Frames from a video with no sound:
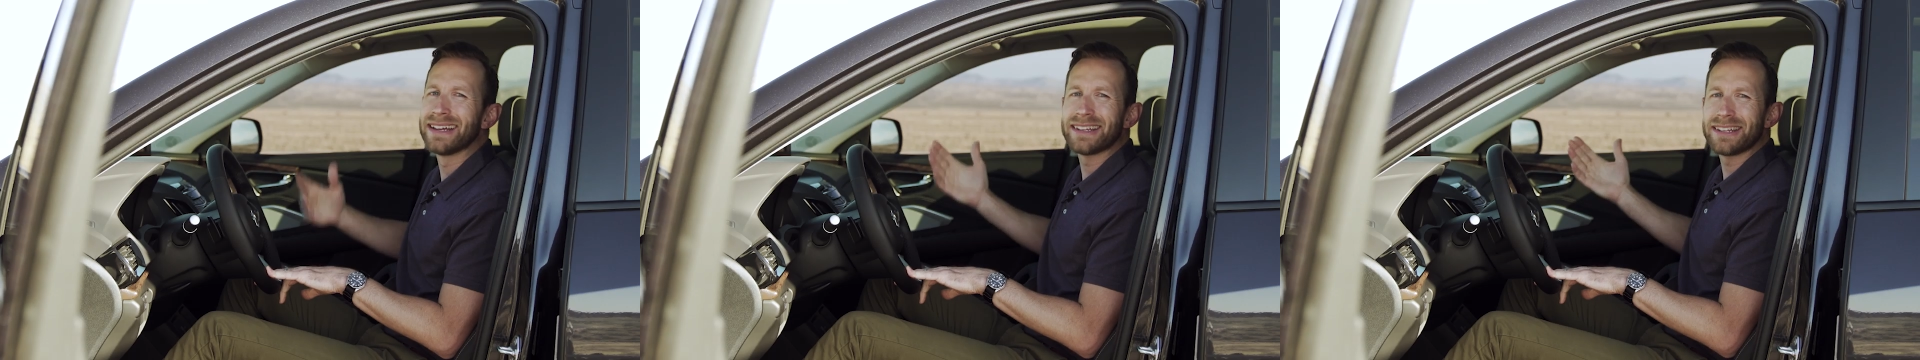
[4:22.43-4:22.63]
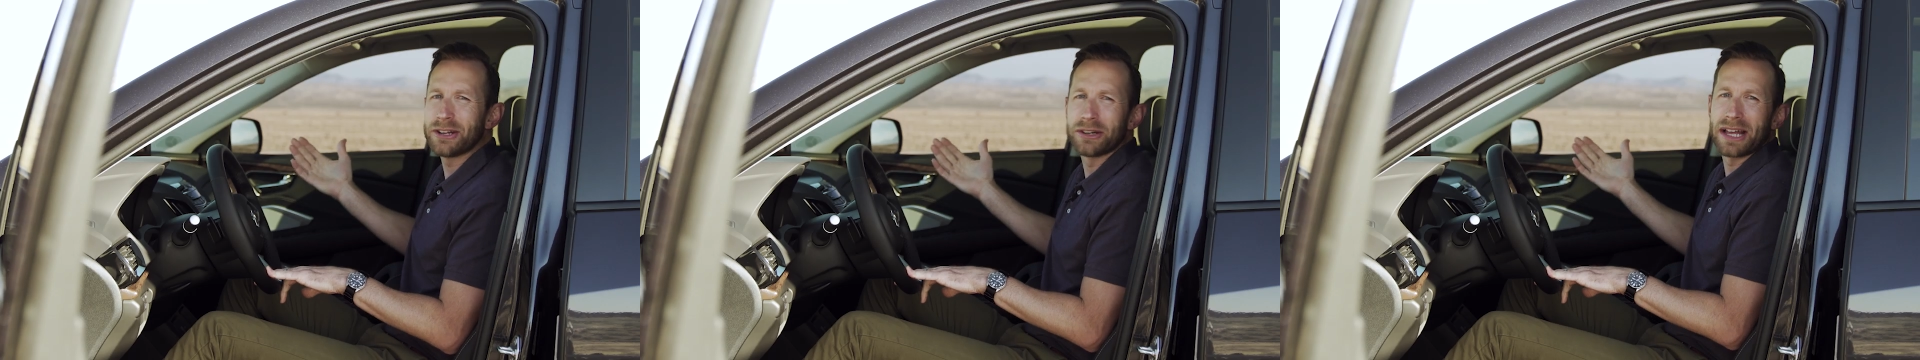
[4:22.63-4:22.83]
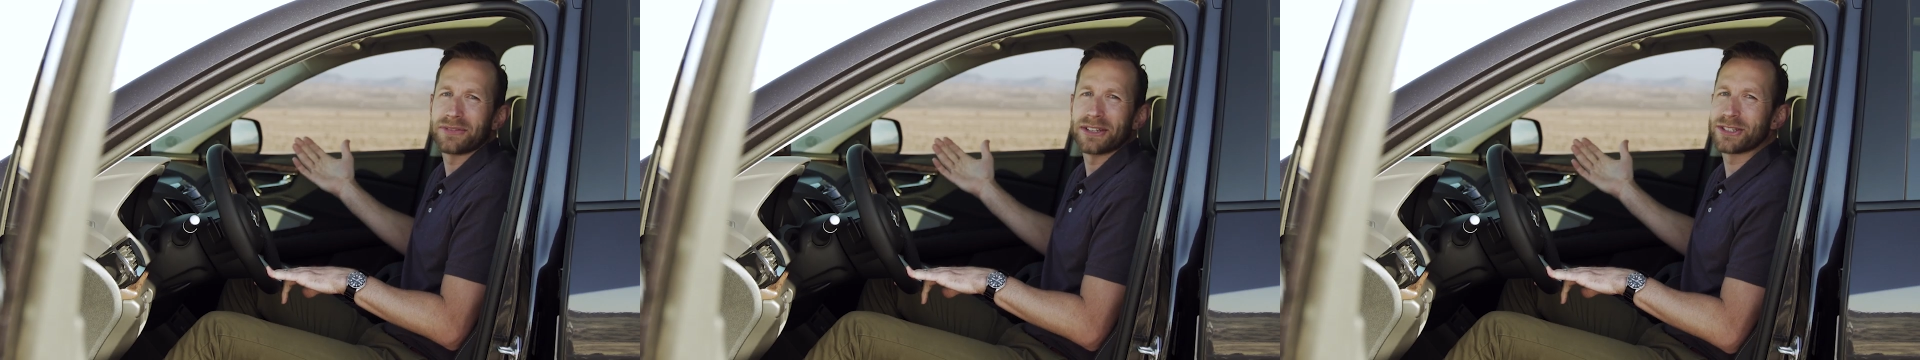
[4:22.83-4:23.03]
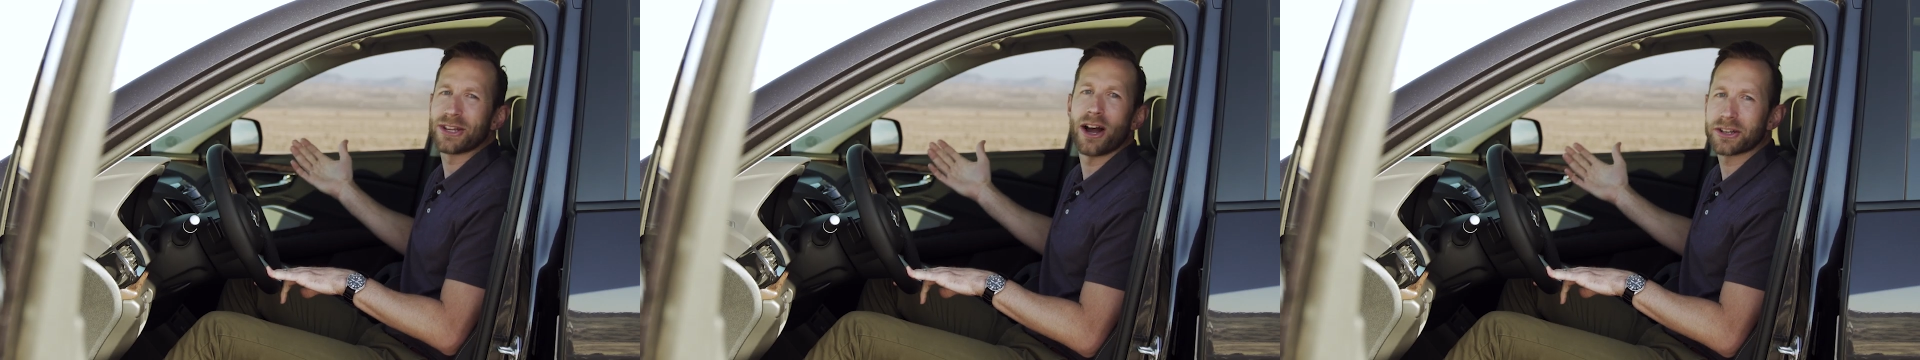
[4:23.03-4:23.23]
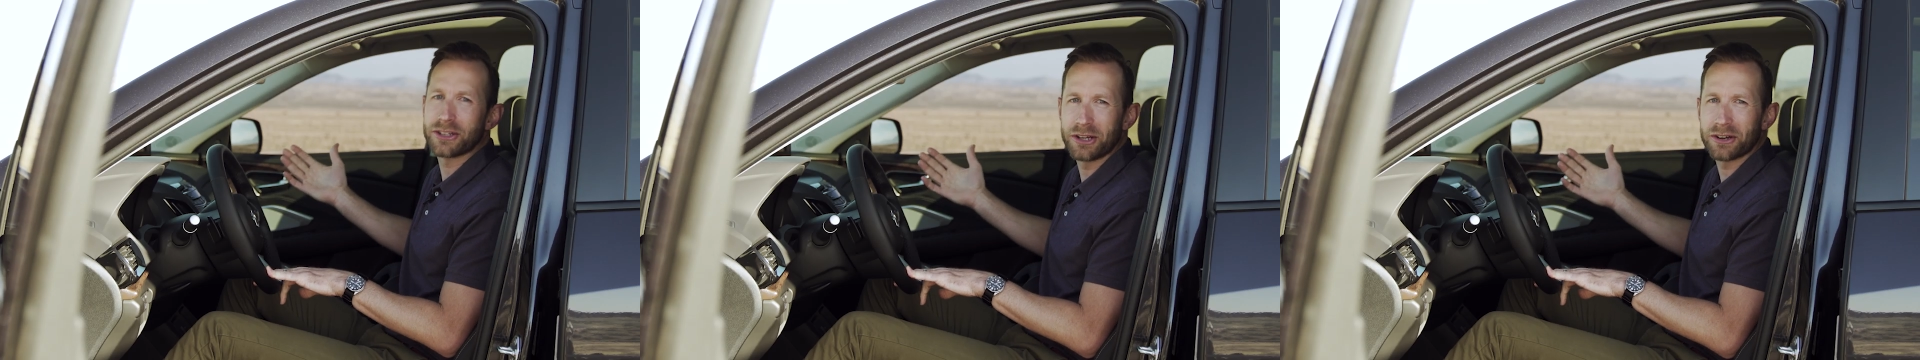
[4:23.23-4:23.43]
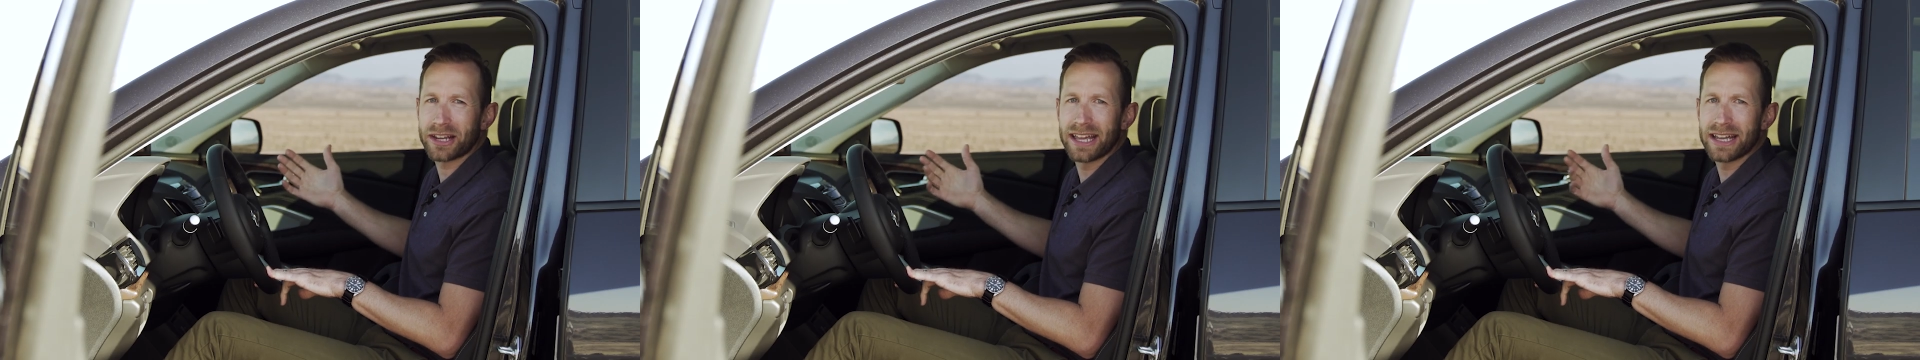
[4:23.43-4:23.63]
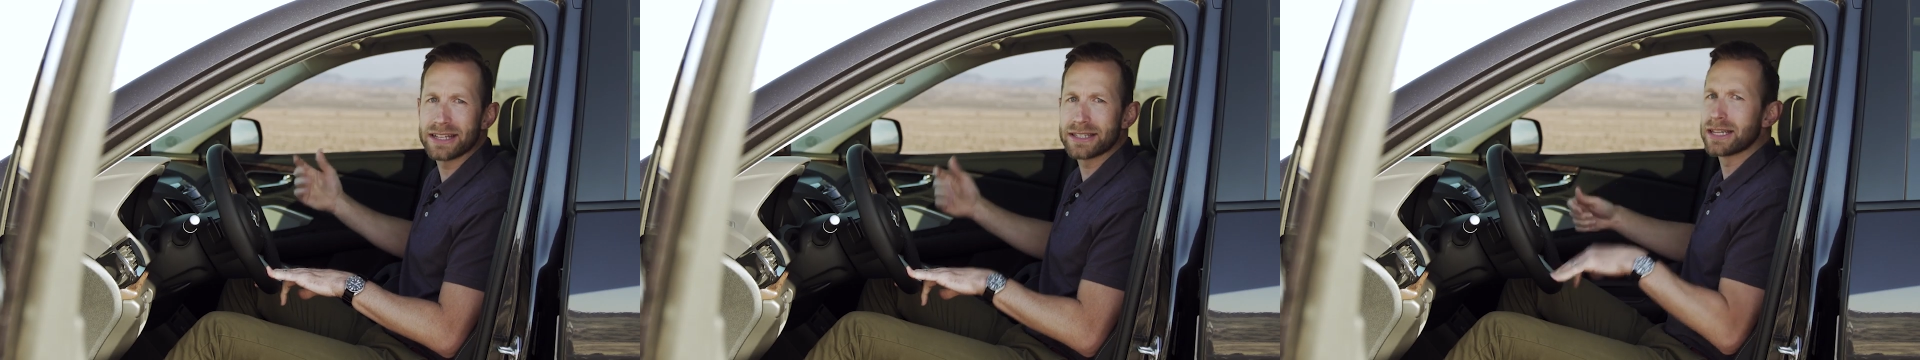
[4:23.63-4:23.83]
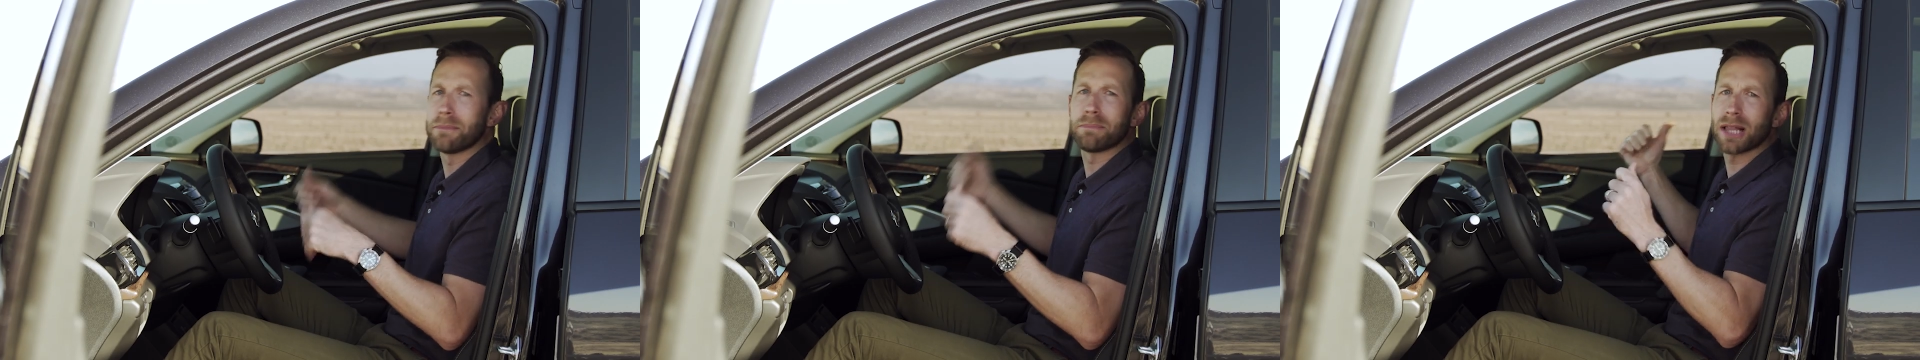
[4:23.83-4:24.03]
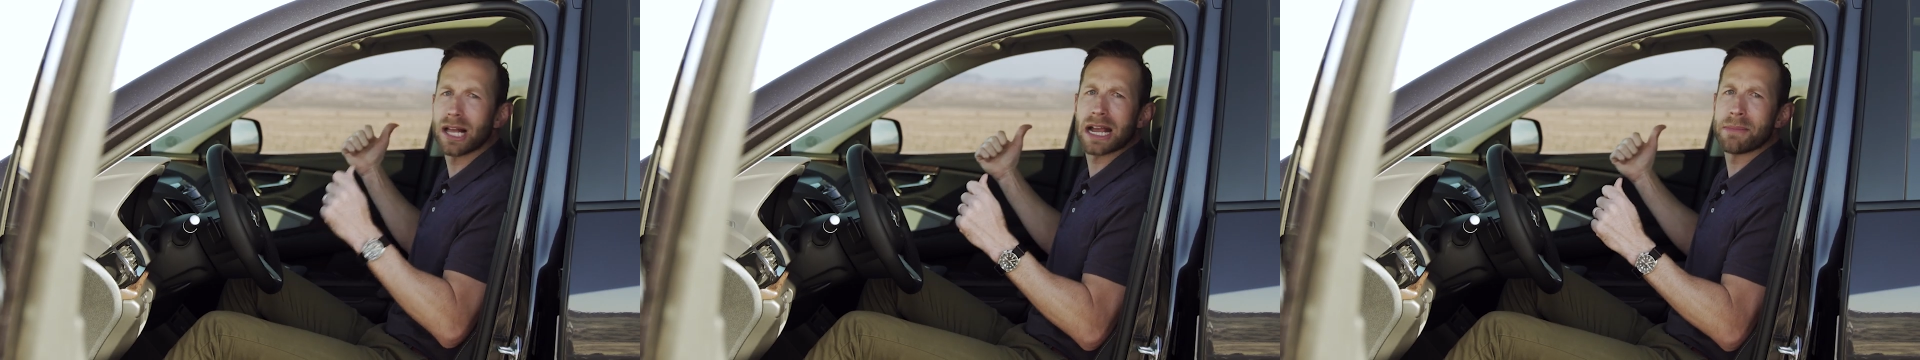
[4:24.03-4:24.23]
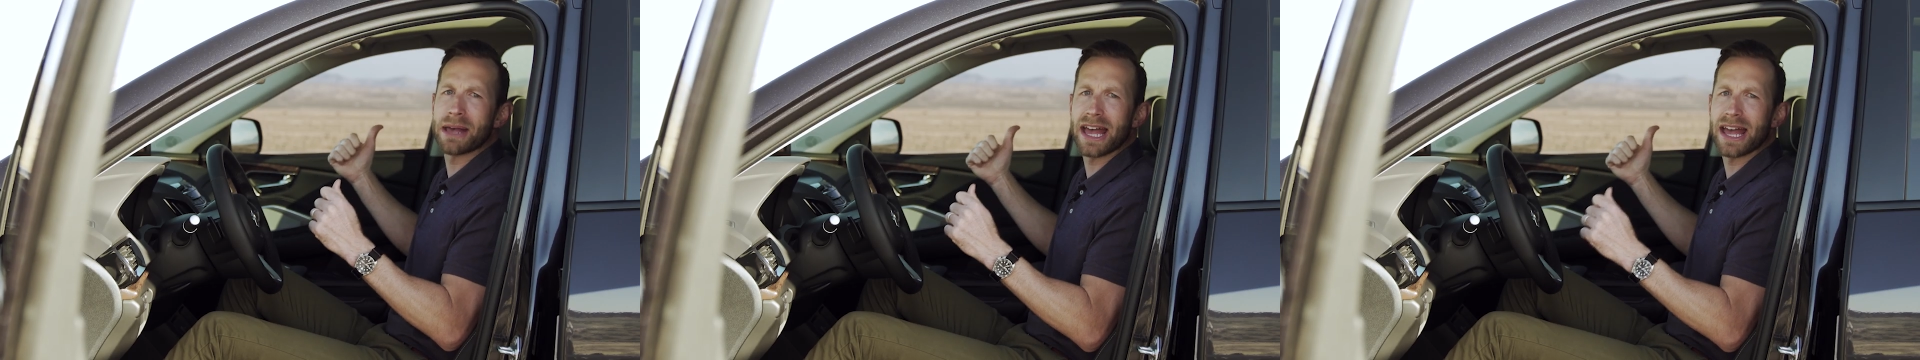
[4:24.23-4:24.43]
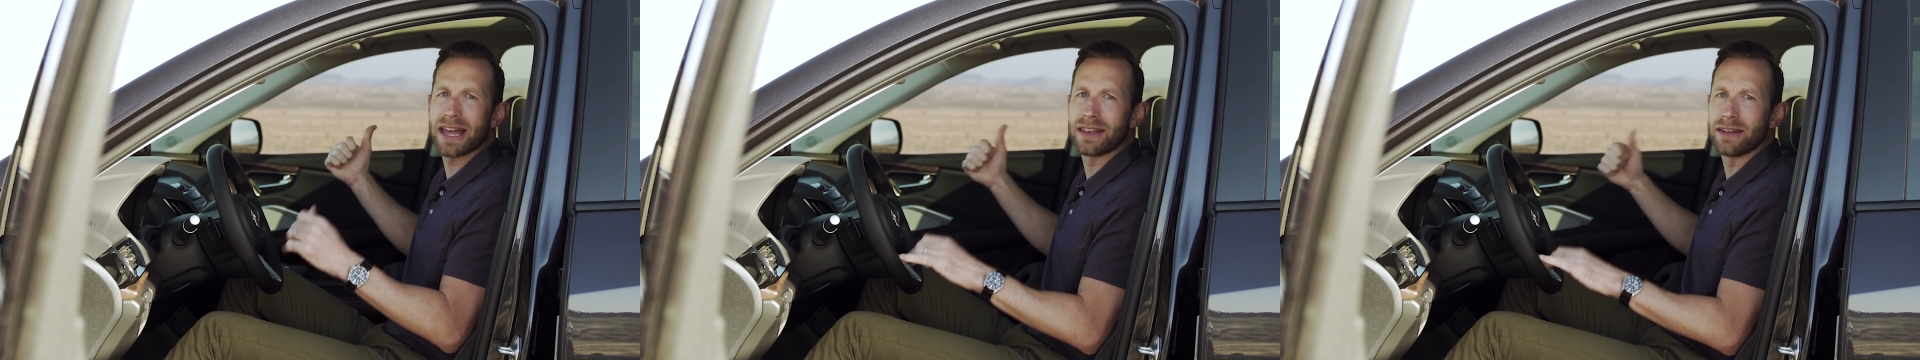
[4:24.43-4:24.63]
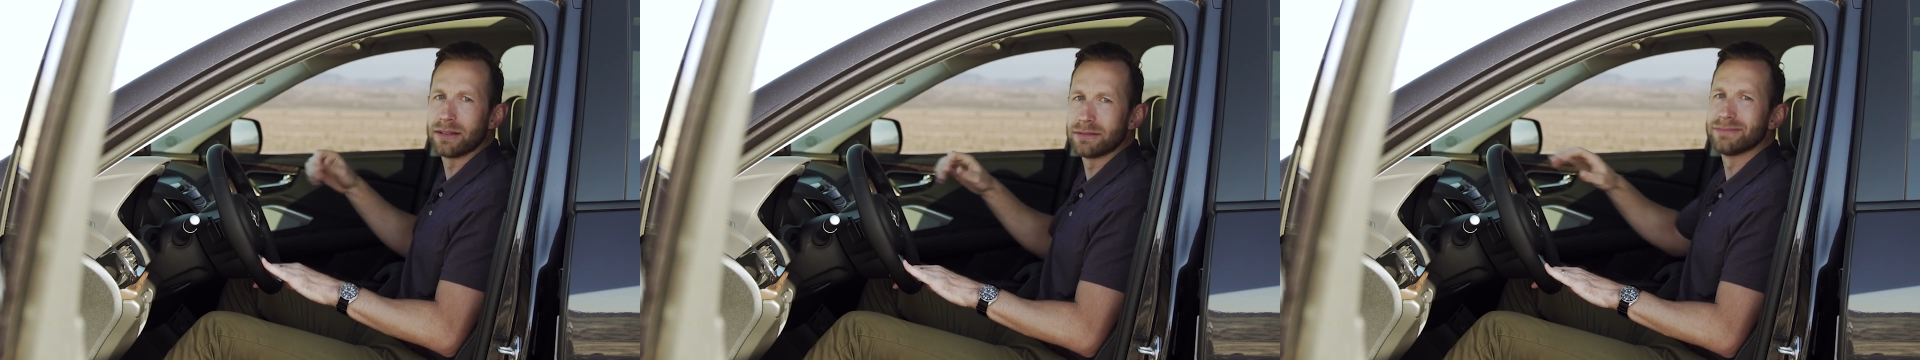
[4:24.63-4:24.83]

You don't have to talk to your kids, plug them in.